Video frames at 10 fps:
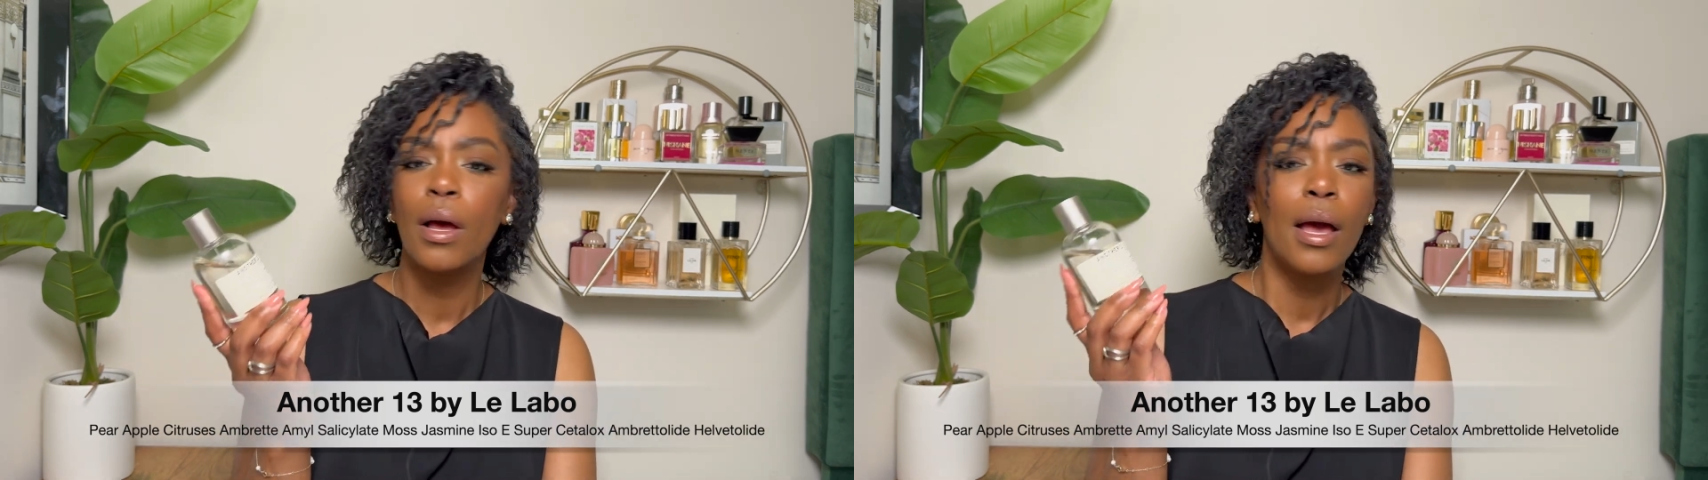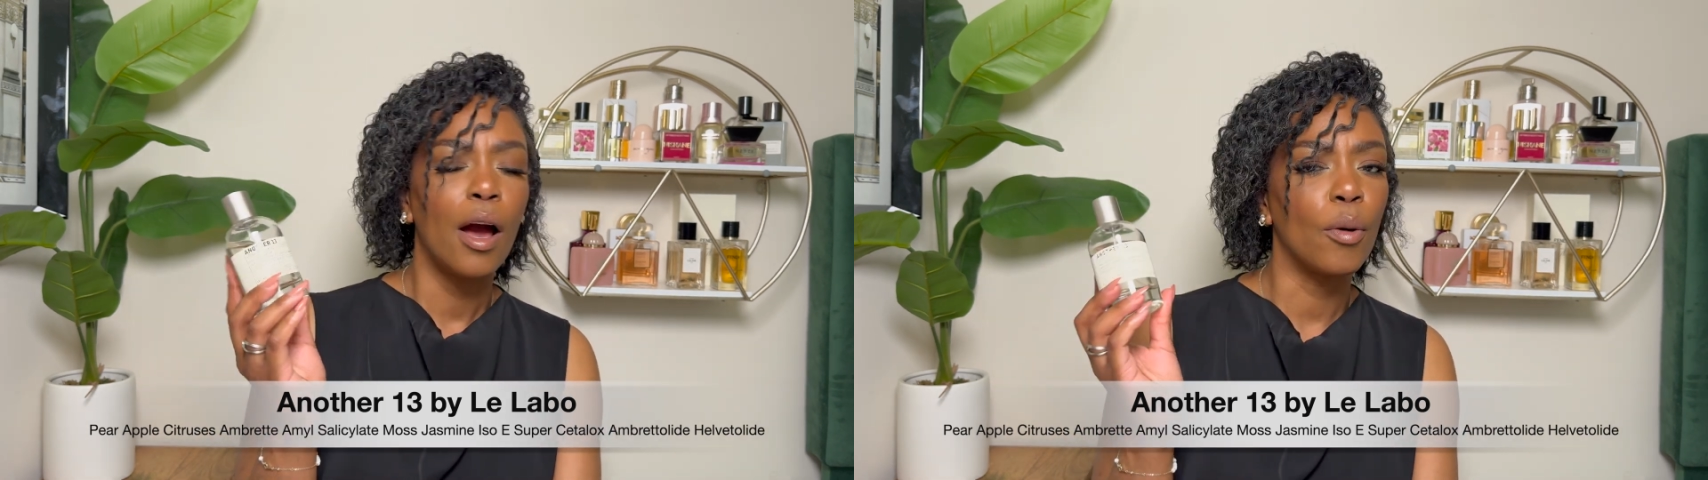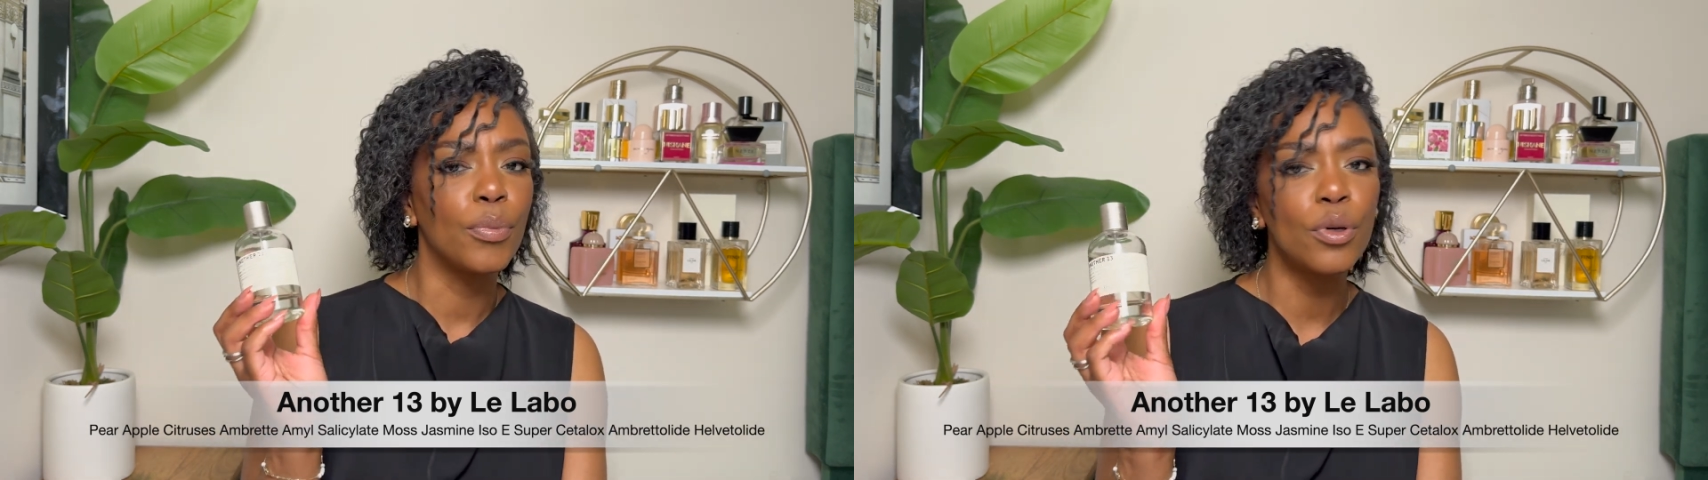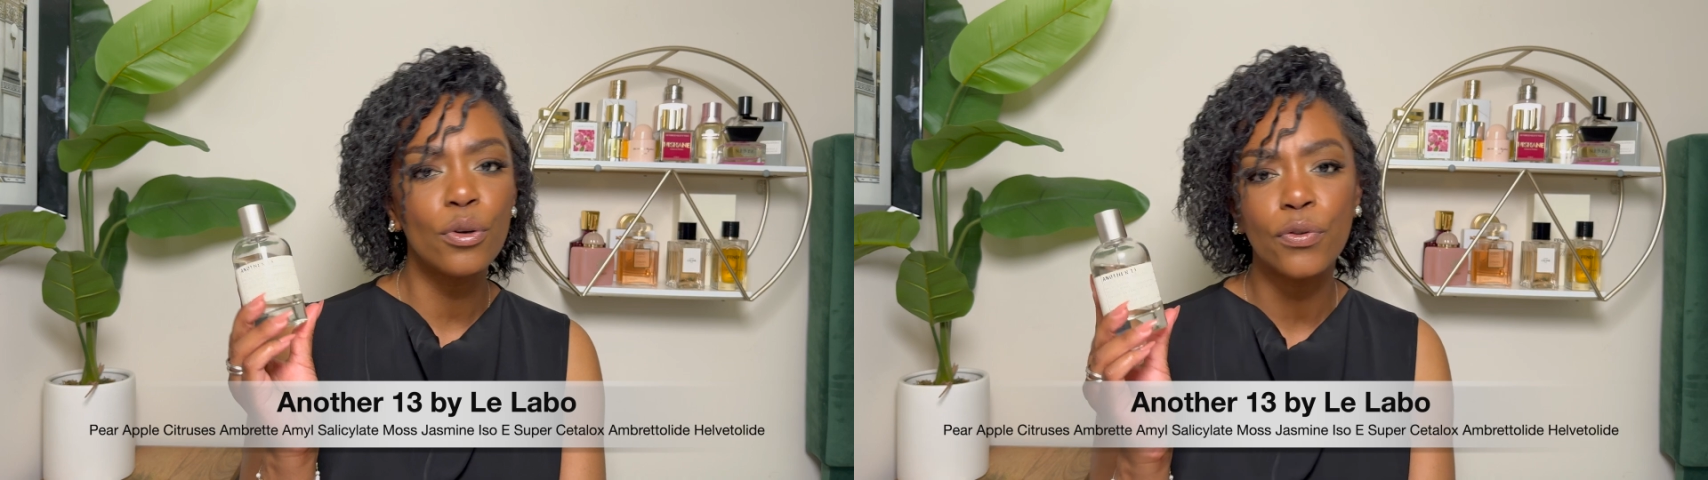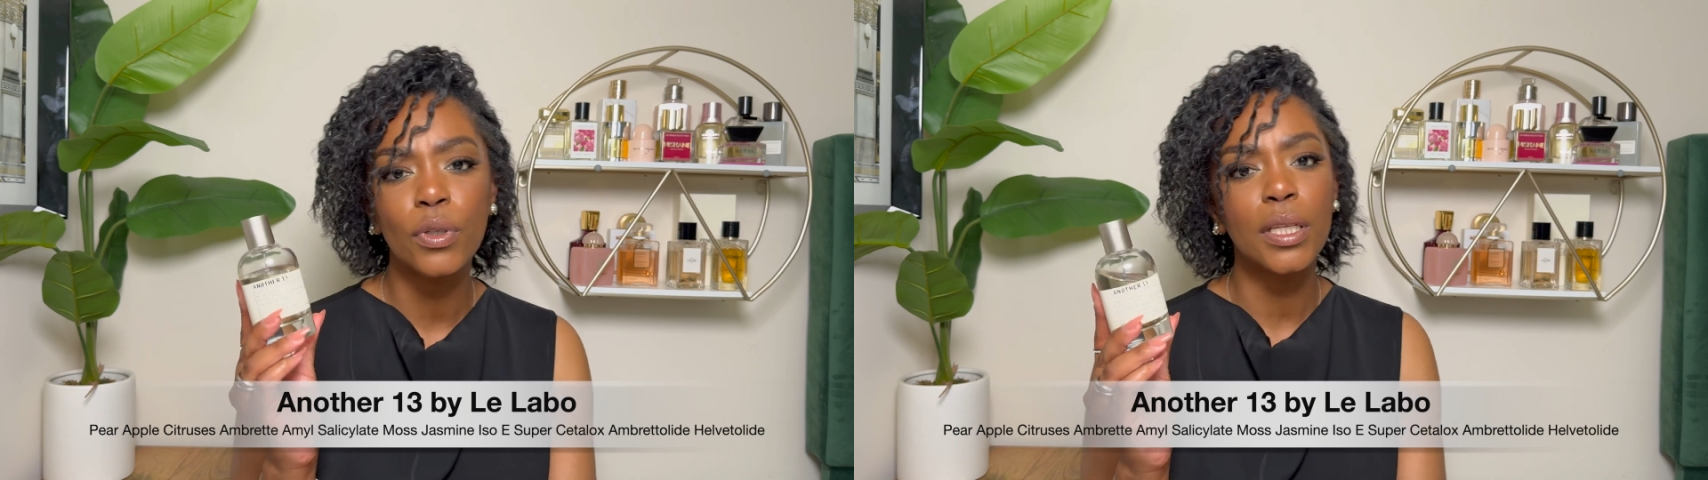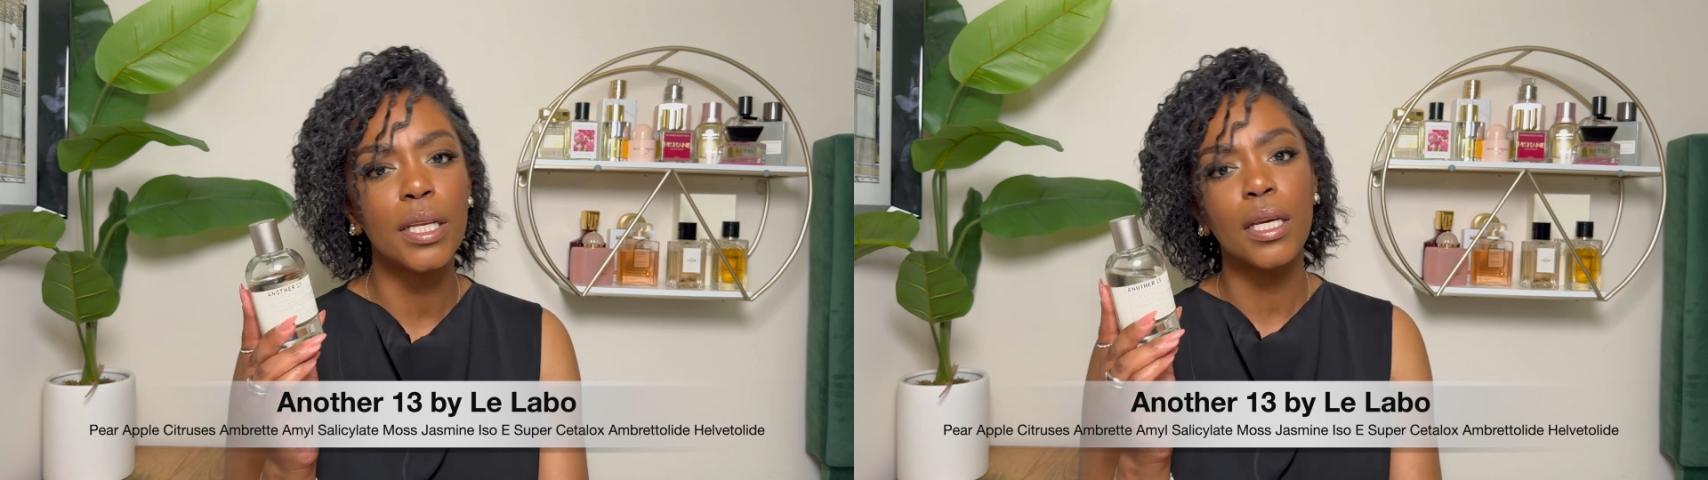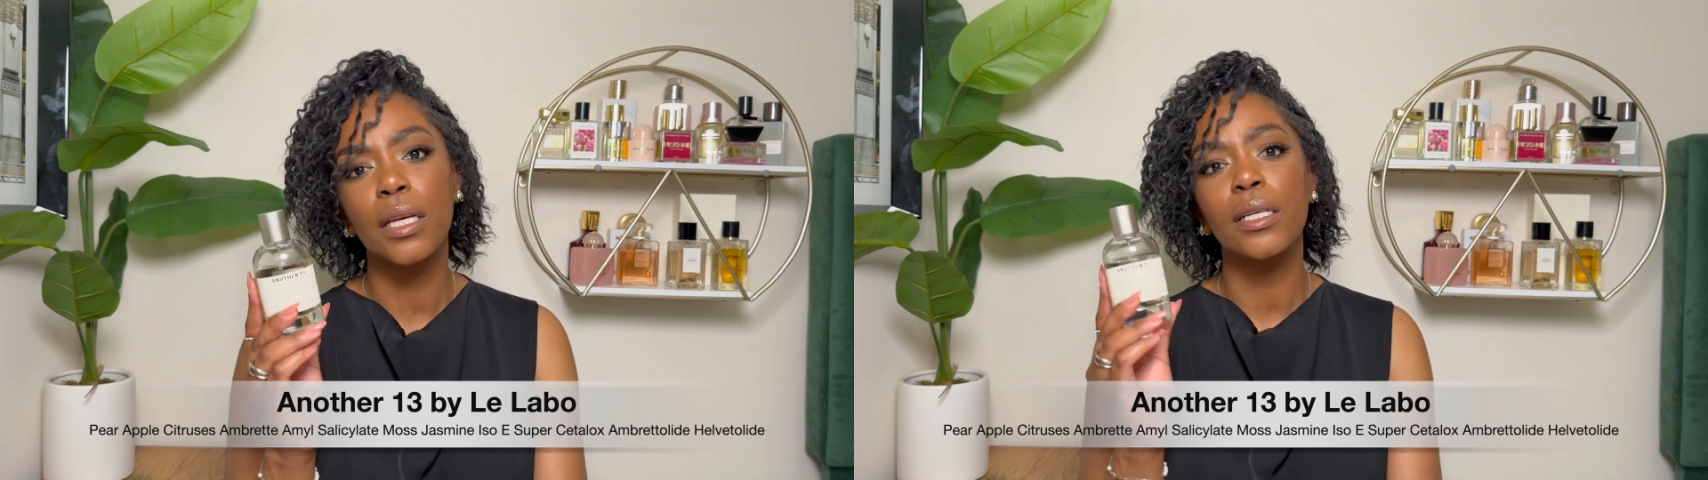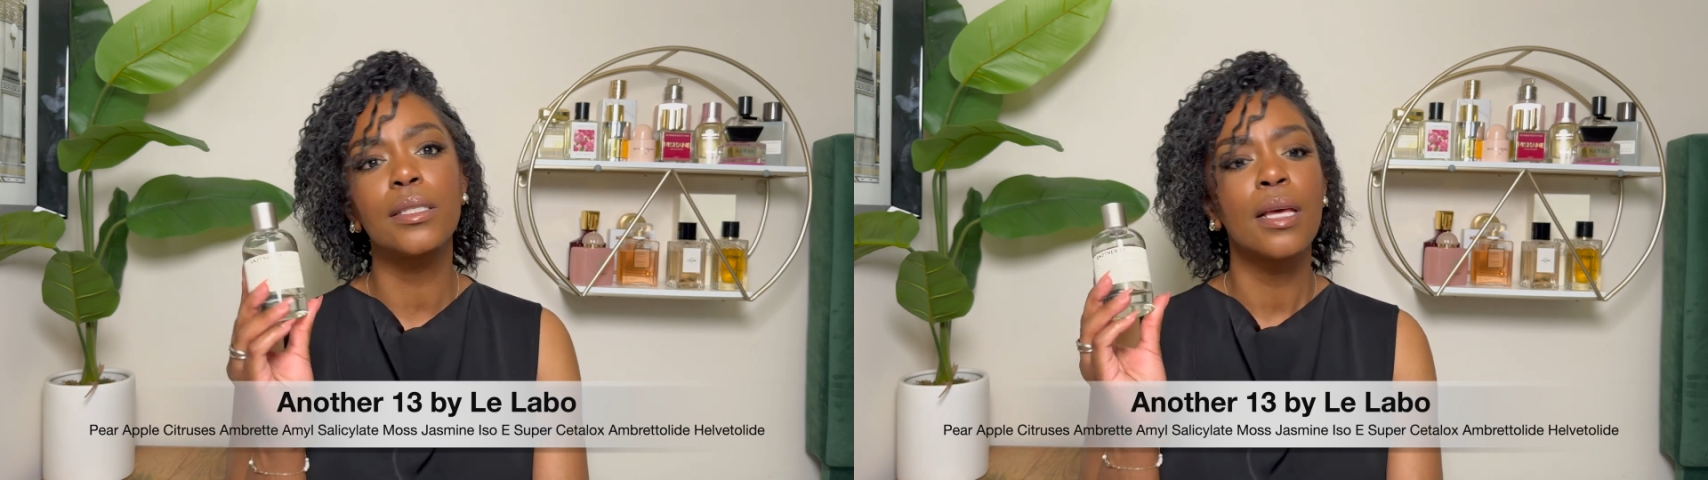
how beautiful it is.